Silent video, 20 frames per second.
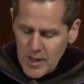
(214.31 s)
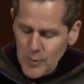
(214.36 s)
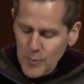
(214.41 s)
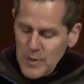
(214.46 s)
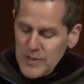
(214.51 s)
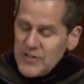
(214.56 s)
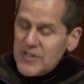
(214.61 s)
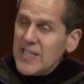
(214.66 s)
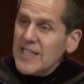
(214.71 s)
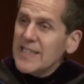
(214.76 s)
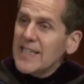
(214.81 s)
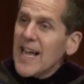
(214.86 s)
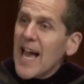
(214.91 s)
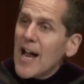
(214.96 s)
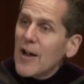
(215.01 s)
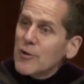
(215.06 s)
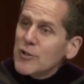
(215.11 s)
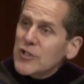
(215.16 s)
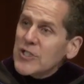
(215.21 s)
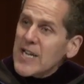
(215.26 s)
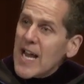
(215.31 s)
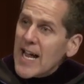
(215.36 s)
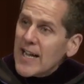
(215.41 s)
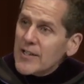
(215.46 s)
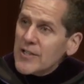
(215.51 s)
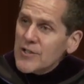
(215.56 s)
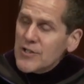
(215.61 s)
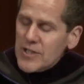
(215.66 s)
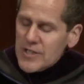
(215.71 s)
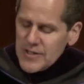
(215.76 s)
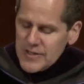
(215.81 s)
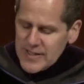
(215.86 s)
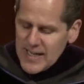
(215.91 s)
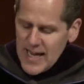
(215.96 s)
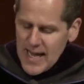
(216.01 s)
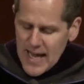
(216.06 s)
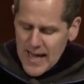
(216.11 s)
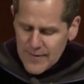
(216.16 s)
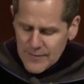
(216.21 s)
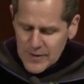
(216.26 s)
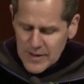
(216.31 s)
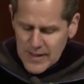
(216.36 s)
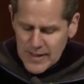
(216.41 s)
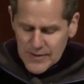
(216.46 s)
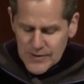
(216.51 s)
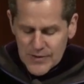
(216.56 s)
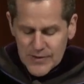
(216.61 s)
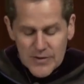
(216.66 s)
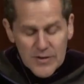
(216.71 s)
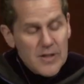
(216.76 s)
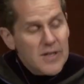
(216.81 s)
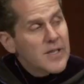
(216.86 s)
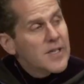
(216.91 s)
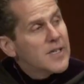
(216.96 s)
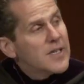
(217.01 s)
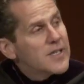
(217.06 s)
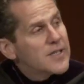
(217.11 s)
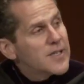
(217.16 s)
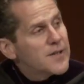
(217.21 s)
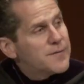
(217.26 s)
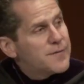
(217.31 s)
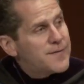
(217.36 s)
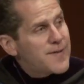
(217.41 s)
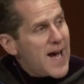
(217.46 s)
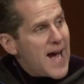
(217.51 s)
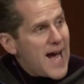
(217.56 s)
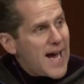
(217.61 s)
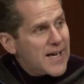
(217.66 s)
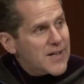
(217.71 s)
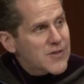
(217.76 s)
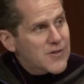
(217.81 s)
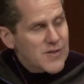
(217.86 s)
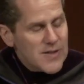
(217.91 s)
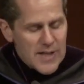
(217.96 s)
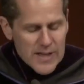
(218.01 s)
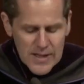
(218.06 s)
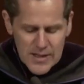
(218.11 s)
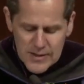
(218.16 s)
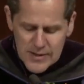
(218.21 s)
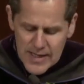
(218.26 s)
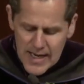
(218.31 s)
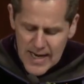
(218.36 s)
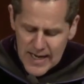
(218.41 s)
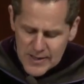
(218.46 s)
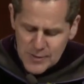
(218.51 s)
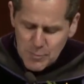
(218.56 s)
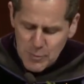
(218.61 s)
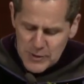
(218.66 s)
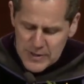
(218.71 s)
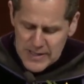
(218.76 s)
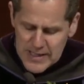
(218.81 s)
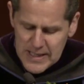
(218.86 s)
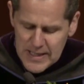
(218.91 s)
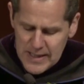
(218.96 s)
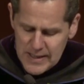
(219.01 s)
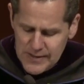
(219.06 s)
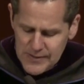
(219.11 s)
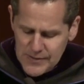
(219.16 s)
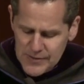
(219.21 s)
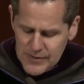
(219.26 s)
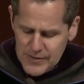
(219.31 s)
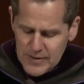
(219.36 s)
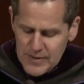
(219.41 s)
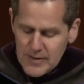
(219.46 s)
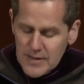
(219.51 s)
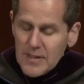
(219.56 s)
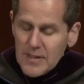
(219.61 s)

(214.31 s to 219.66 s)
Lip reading: We see loud challenges to evidence, to facts, to expertise.